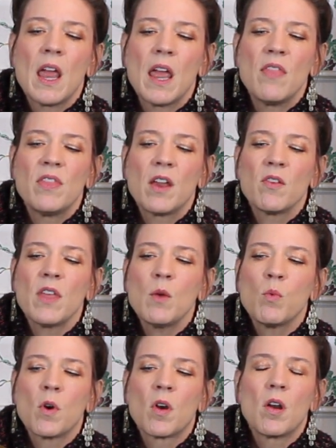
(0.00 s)
And there
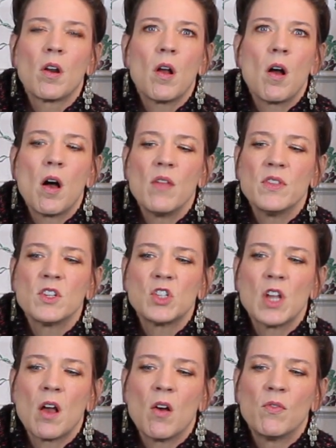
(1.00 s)
they were on the
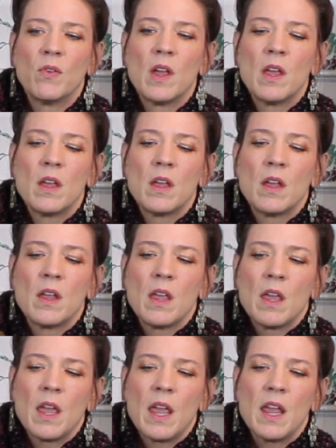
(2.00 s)
shelf.
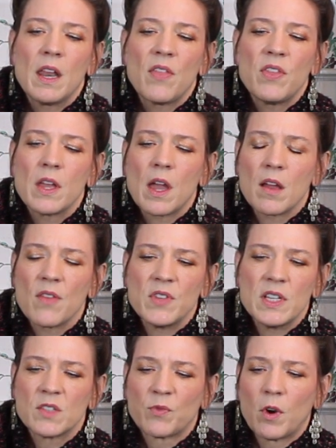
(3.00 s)
And I think I got
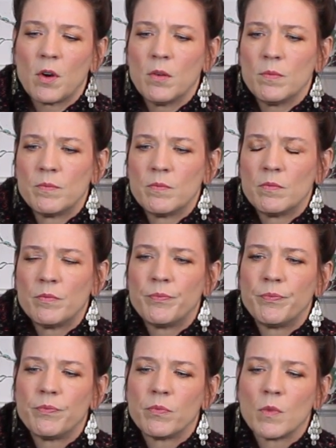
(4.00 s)
these for,
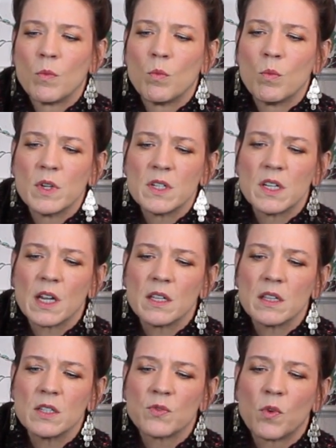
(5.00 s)
what did I
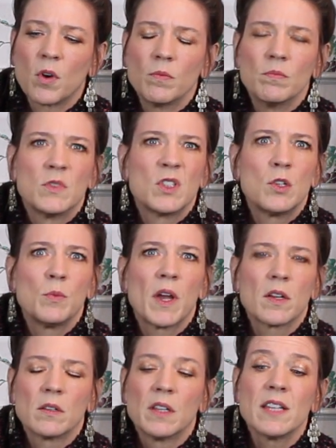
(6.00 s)
get these for?
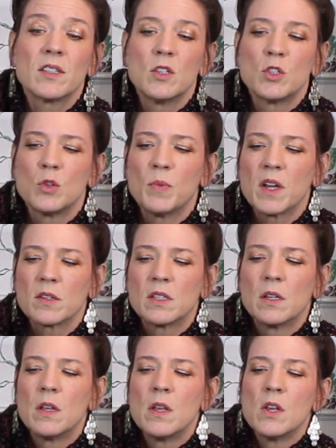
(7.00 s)
$2, less than $2.